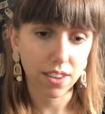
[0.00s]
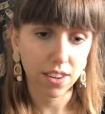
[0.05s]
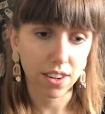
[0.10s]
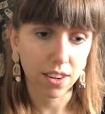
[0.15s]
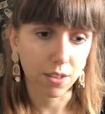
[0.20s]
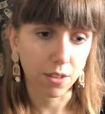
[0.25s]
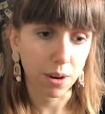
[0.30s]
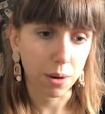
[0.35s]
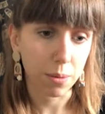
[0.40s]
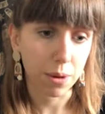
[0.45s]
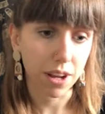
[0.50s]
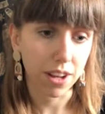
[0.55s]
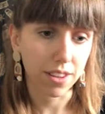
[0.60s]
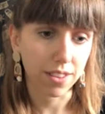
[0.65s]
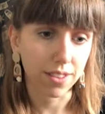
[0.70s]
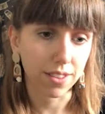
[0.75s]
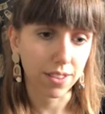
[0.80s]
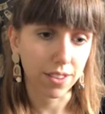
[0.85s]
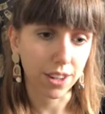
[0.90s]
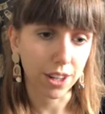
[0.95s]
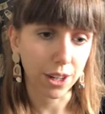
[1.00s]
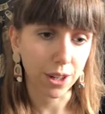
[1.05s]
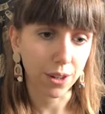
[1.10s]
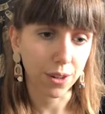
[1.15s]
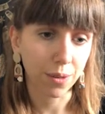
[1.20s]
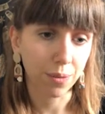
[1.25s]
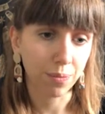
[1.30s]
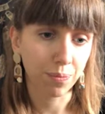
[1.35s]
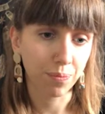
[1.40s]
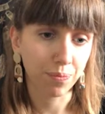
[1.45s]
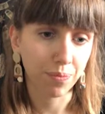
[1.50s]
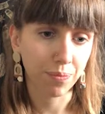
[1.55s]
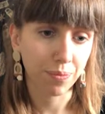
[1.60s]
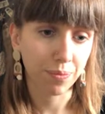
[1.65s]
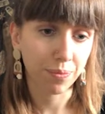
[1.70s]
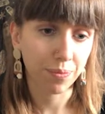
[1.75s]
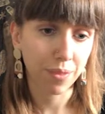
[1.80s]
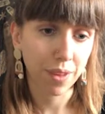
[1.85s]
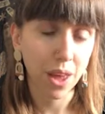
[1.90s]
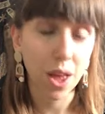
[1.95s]
Landgrab has, so
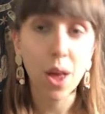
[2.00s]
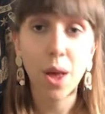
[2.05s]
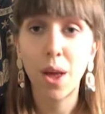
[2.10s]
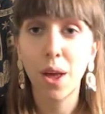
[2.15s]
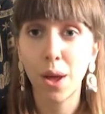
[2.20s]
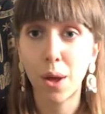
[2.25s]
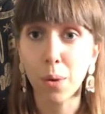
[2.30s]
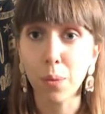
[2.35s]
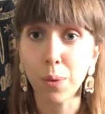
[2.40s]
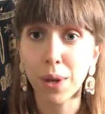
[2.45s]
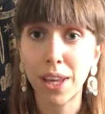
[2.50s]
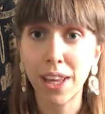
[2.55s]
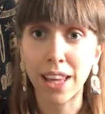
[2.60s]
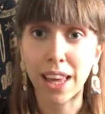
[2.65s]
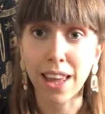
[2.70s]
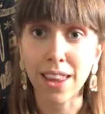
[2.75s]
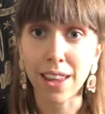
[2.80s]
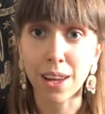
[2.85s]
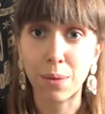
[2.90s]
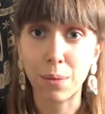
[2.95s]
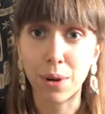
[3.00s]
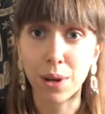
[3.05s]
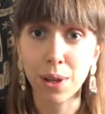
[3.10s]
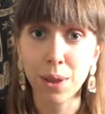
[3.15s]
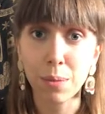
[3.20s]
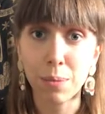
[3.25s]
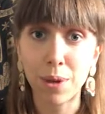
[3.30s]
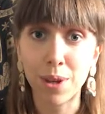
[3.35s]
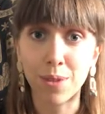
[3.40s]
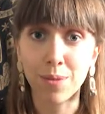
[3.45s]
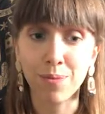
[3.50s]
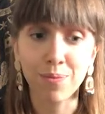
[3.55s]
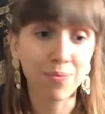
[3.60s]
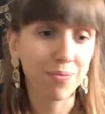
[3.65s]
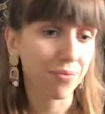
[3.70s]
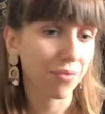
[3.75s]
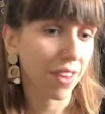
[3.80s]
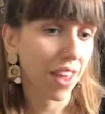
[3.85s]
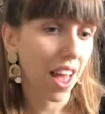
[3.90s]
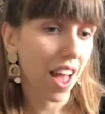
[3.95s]
we can get that one in the bin.
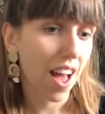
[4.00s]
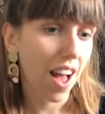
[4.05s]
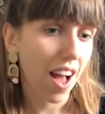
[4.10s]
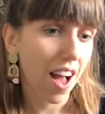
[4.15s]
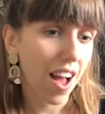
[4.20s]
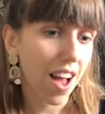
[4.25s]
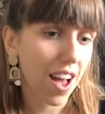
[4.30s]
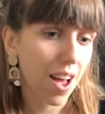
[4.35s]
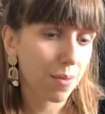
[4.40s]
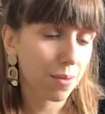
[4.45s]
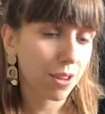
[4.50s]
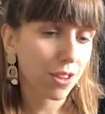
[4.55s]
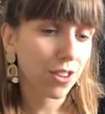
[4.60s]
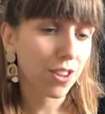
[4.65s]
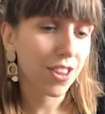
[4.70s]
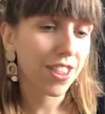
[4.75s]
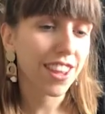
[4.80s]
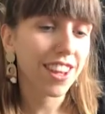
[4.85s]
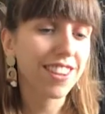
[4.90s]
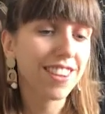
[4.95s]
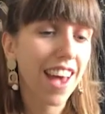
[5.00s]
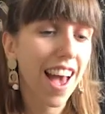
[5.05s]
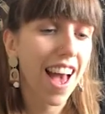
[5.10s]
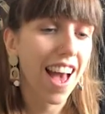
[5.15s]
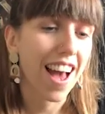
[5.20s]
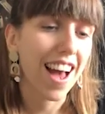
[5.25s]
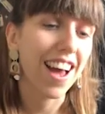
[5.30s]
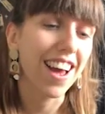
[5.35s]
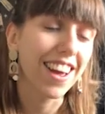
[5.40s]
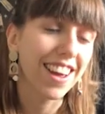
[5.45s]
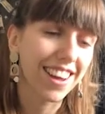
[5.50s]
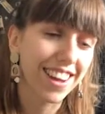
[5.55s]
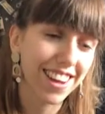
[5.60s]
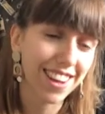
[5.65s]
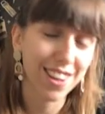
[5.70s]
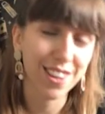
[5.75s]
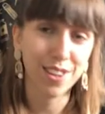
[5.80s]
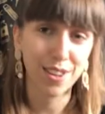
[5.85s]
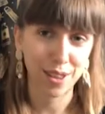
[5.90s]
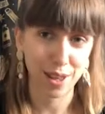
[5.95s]
So this hair
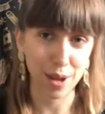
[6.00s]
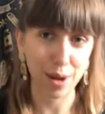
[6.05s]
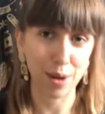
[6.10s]
is the